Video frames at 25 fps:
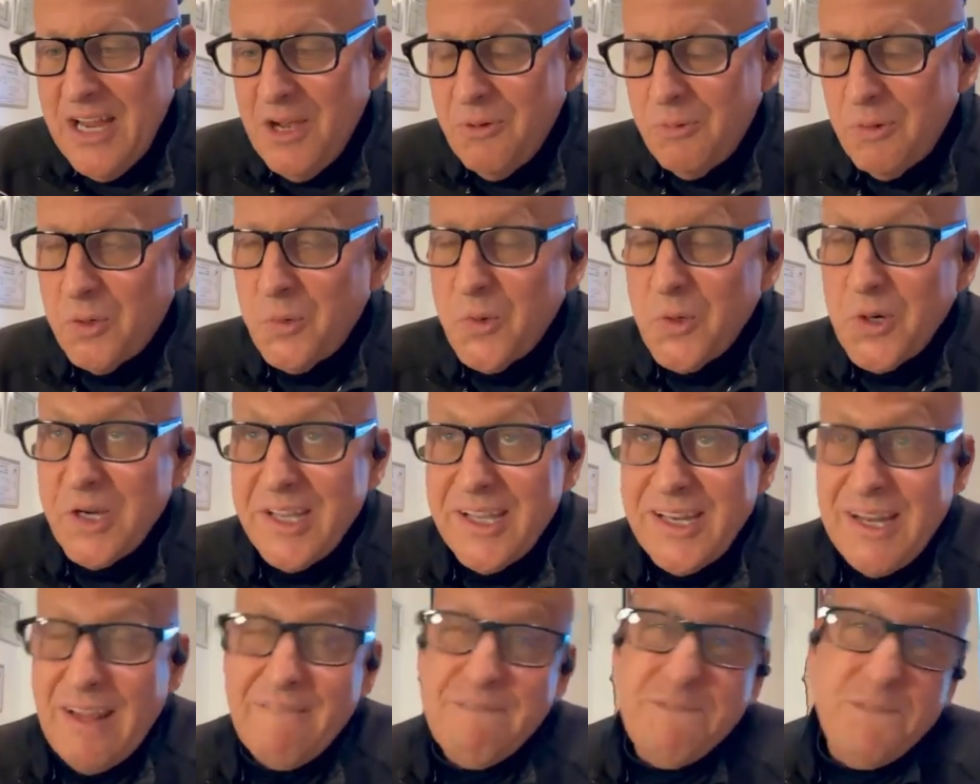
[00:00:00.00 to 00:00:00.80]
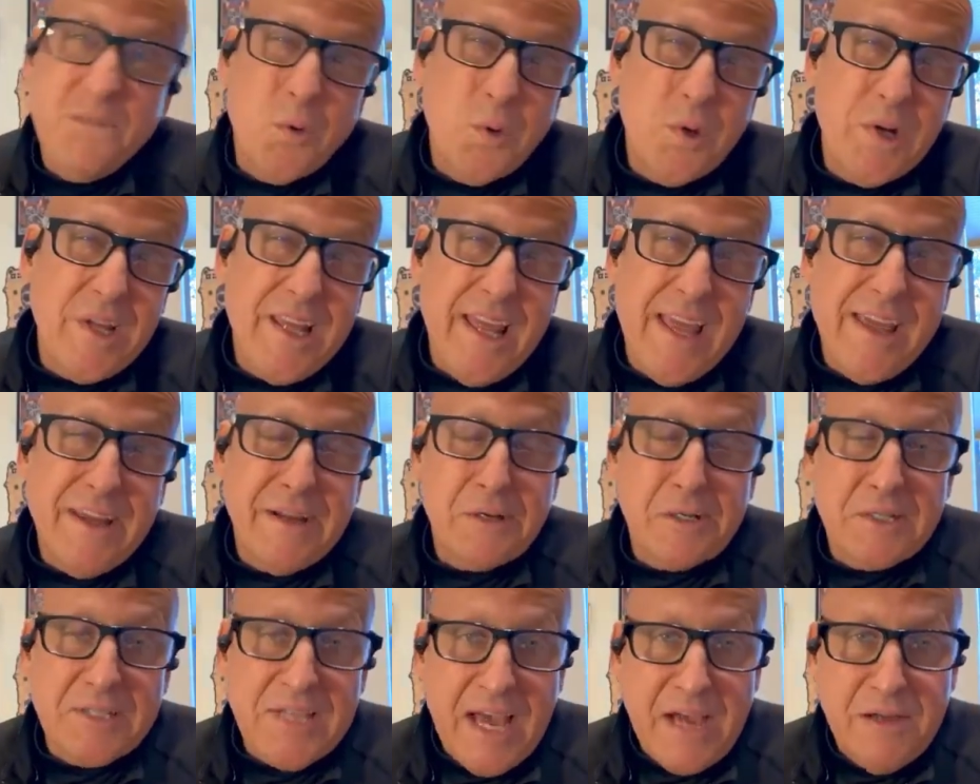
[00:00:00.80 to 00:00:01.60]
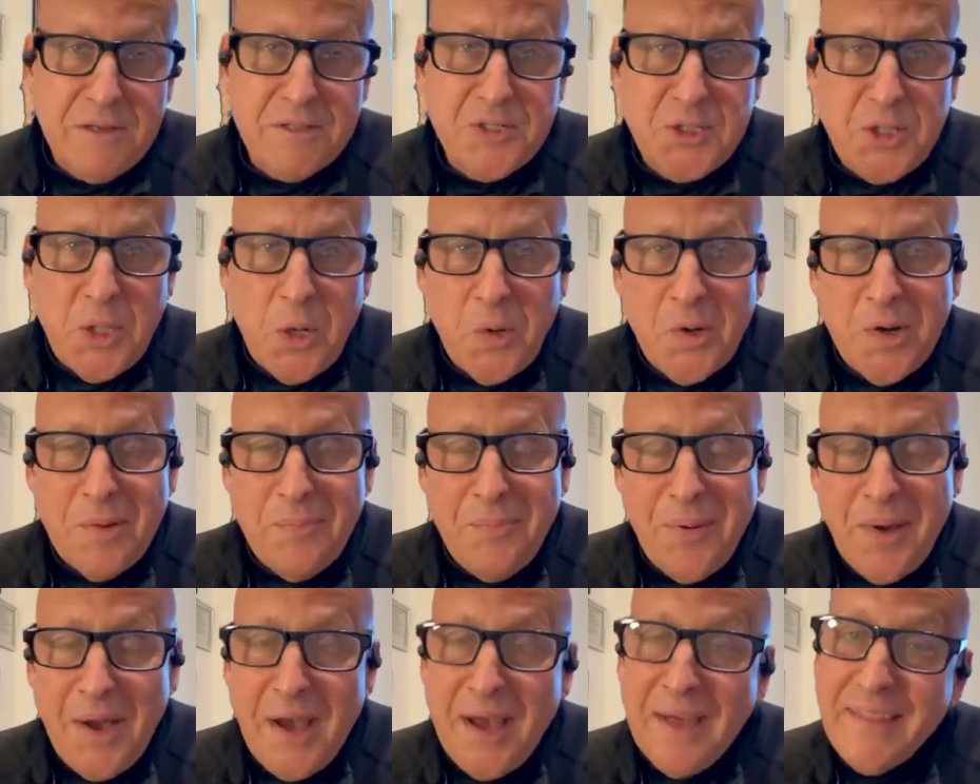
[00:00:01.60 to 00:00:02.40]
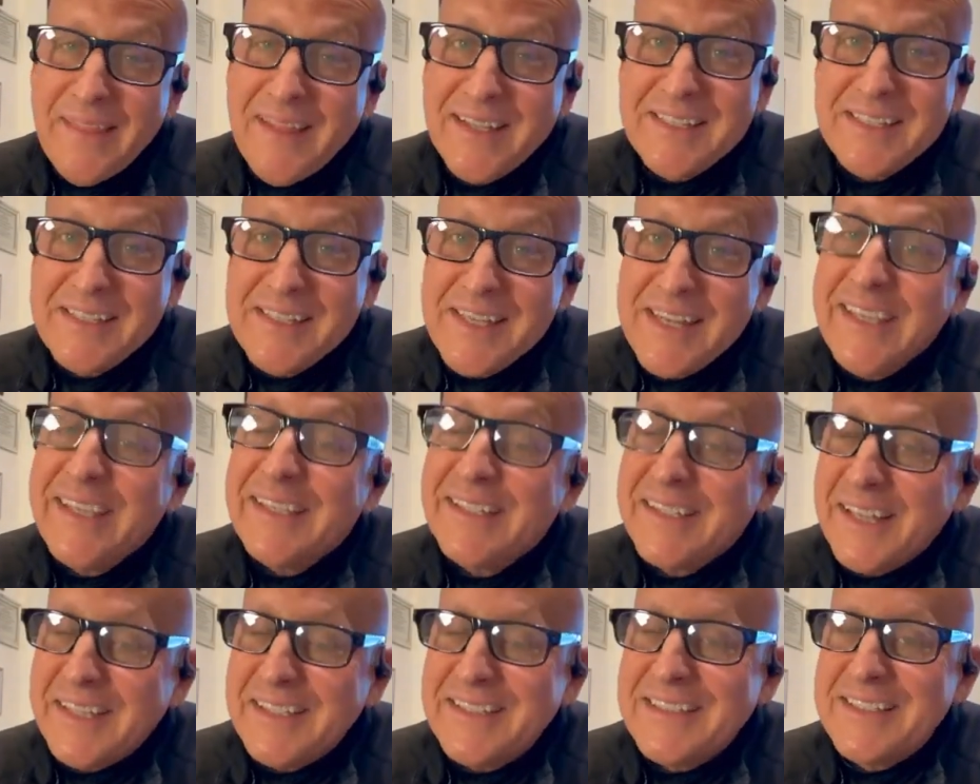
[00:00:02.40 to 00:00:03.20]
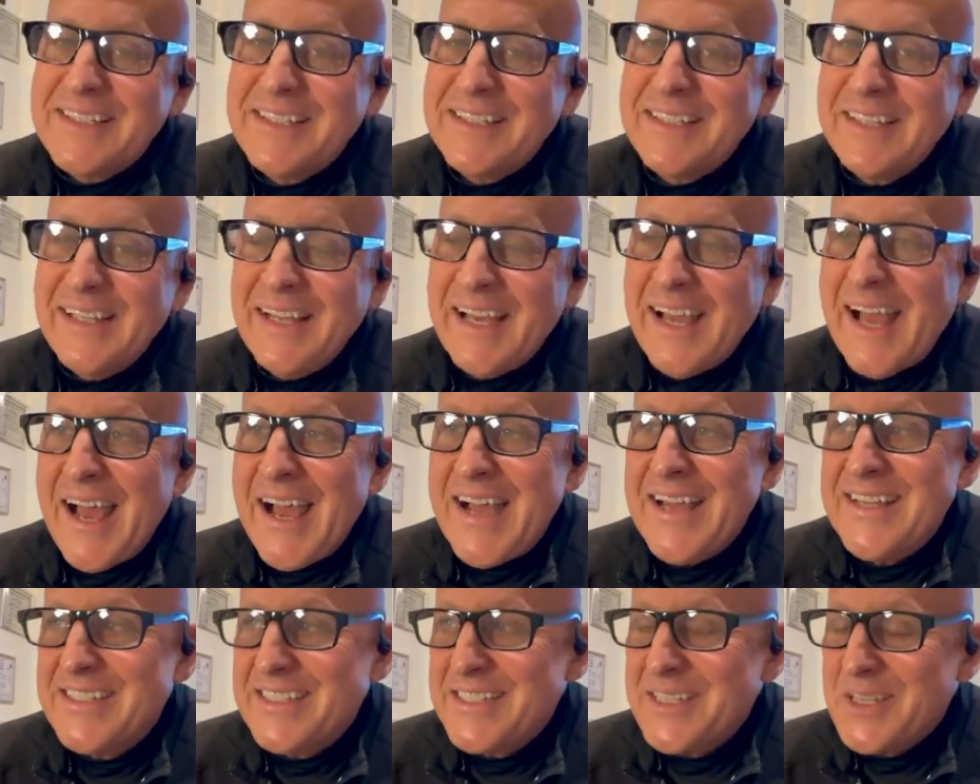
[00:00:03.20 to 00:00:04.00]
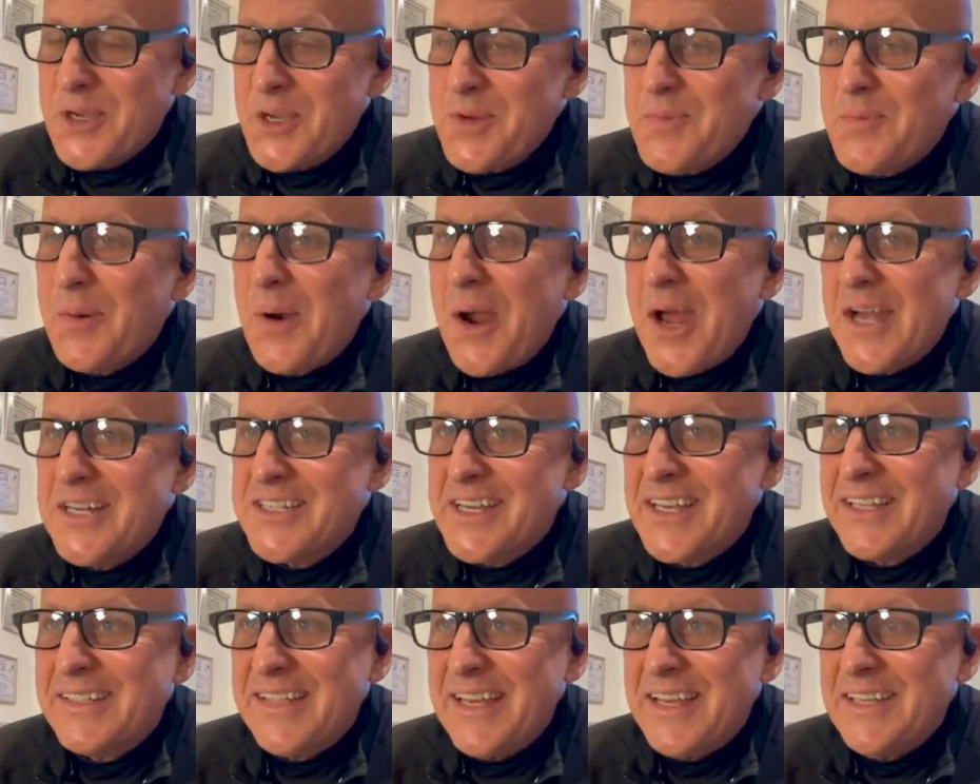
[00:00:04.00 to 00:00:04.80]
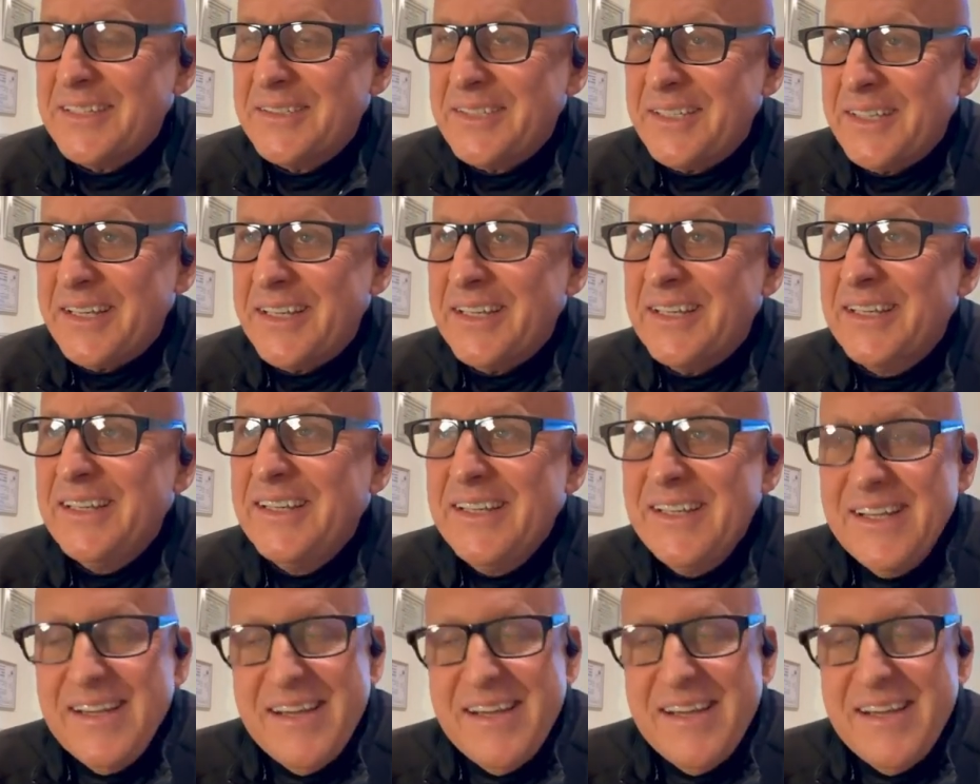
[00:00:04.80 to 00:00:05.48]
We're working on 40 acres out in Tonopah. That's neat. It's a good project out there.